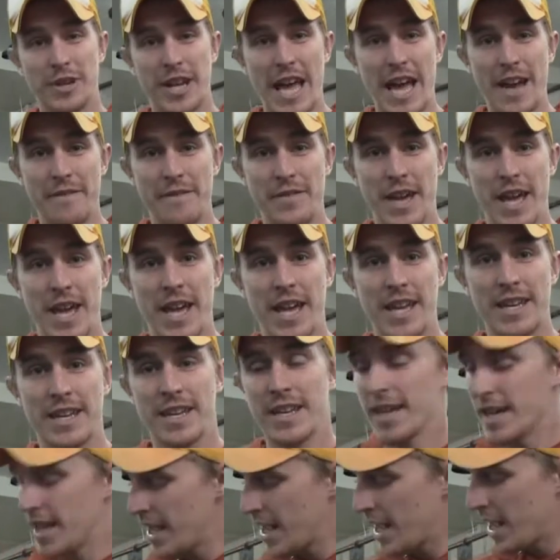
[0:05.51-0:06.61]
Cafe,
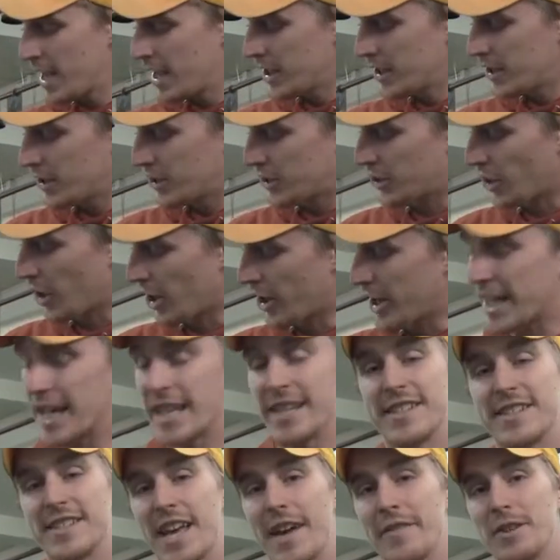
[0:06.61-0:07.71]
starting
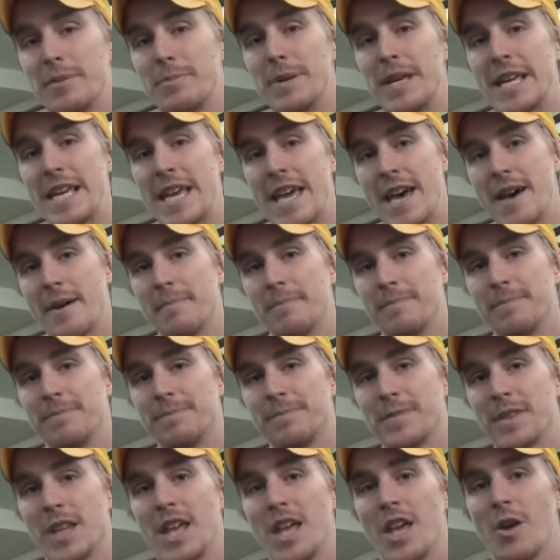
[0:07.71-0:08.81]
at 7 p.m.
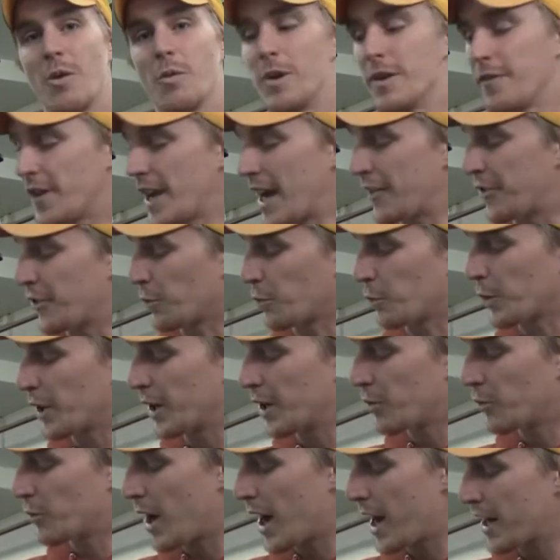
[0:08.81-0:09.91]
We've got the
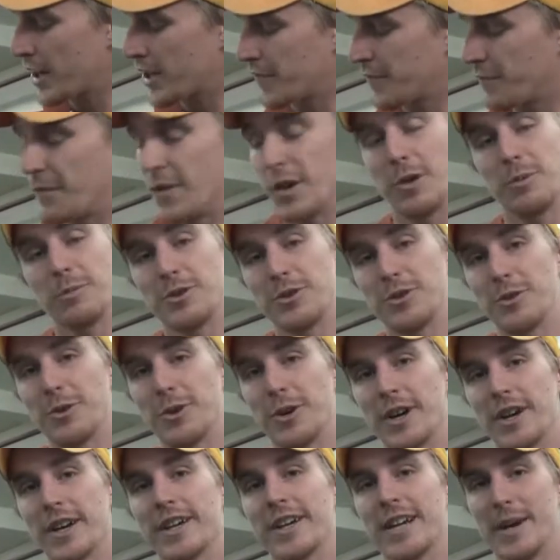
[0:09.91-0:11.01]
Real Rock Film
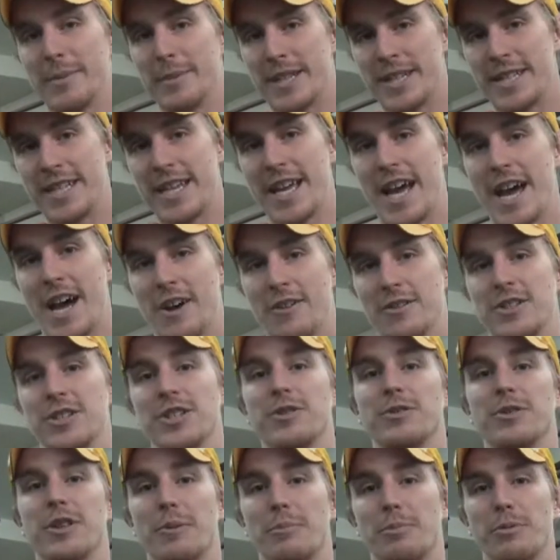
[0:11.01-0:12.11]
Tour coming to town to
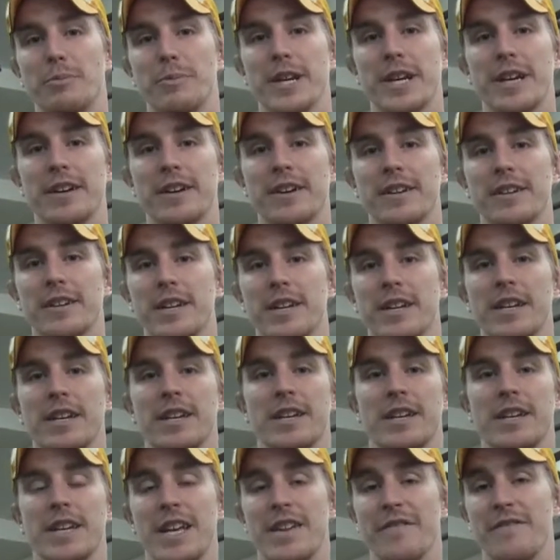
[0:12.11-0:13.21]
do their premiere
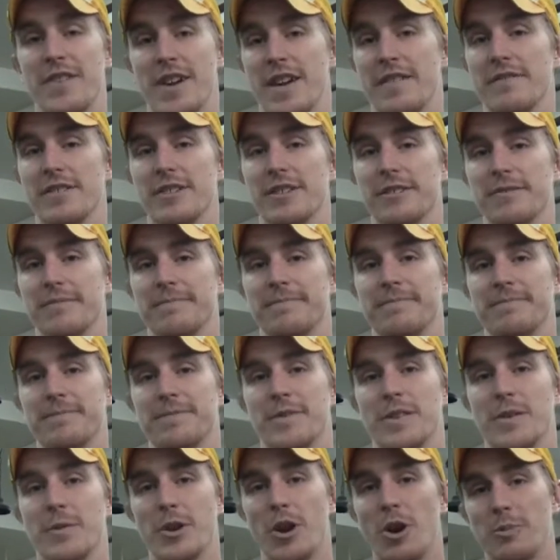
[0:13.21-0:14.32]
in Fayetteville.
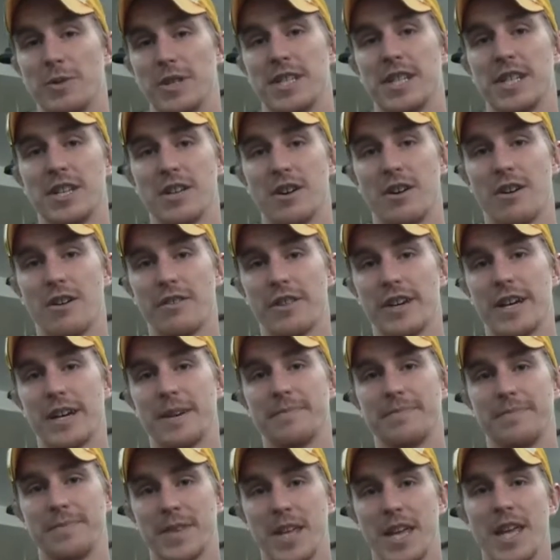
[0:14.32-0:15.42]
We hope to see you all there.
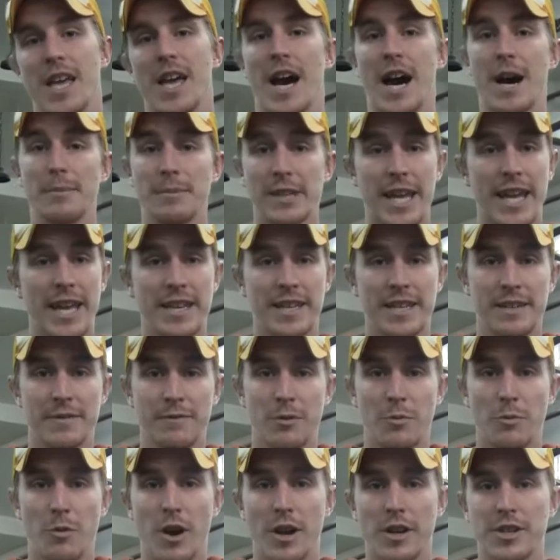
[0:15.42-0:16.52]
I'm Landon
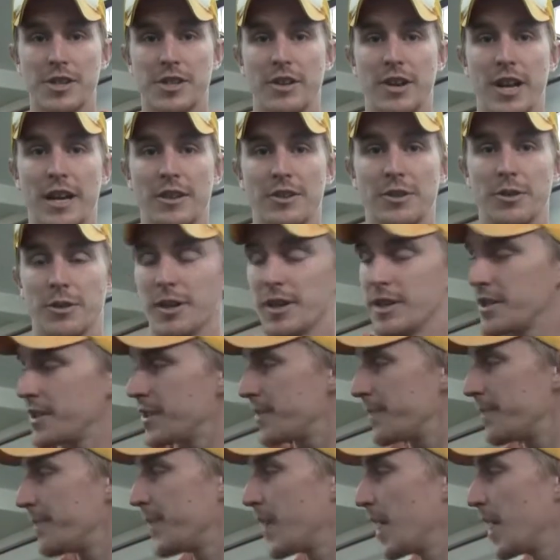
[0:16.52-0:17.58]
from Waterstone Outdoors.